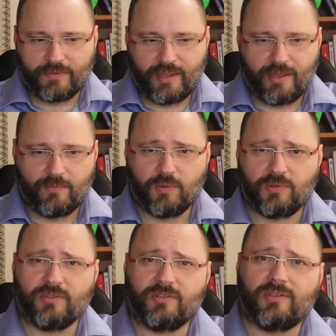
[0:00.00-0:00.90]
They have
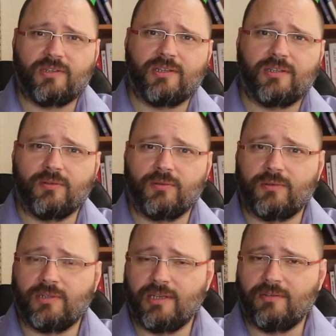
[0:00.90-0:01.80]
voted to
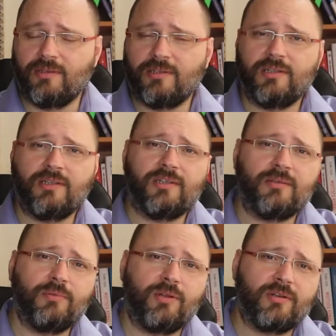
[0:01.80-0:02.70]
leave the
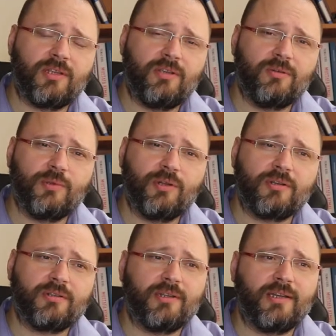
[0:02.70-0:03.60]
EU
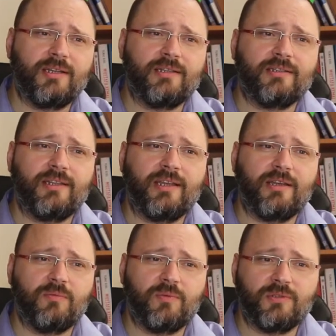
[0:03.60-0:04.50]
bloc, and they
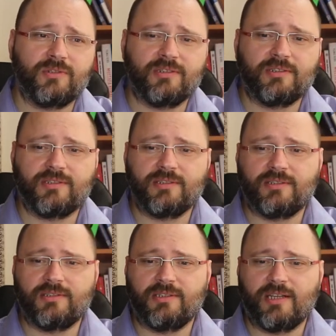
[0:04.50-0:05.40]
have voted
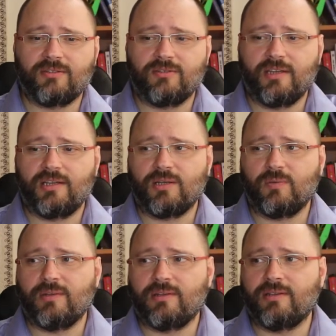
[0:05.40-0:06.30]
not to agree
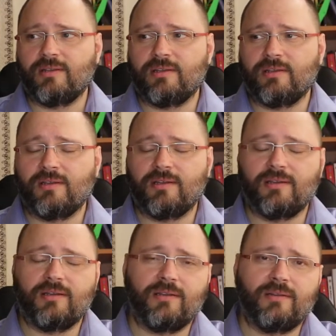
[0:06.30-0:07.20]
with the,
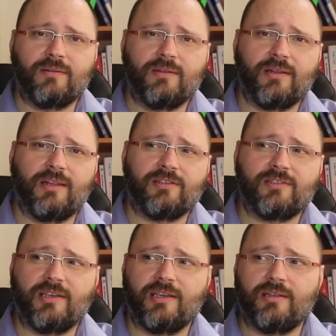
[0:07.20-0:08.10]
let's
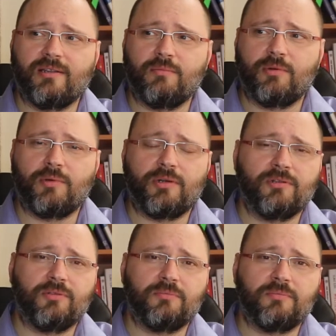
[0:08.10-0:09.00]
say, the
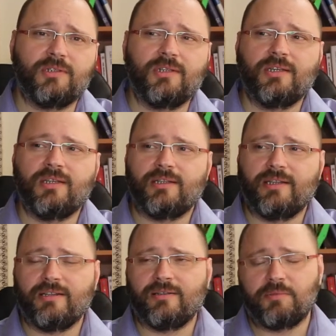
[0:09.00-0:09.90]
memorandum
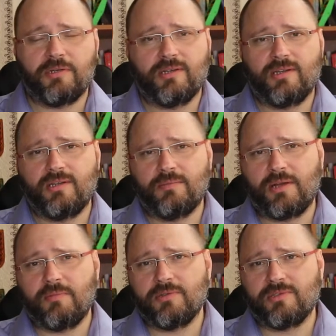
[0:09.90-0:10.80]
that
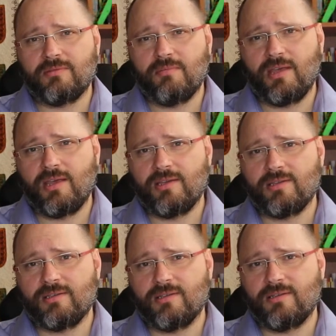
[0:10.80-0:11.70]
Prime Minister May
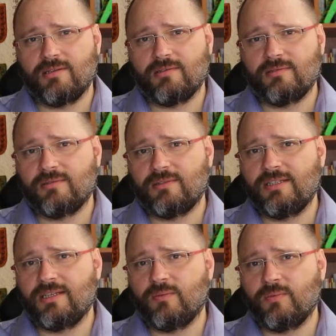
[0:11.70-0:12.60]
has
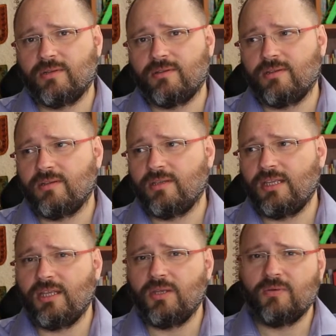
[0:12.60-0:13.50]
done with the
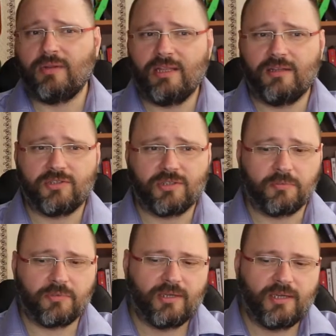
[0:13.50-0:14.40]
EU leadership.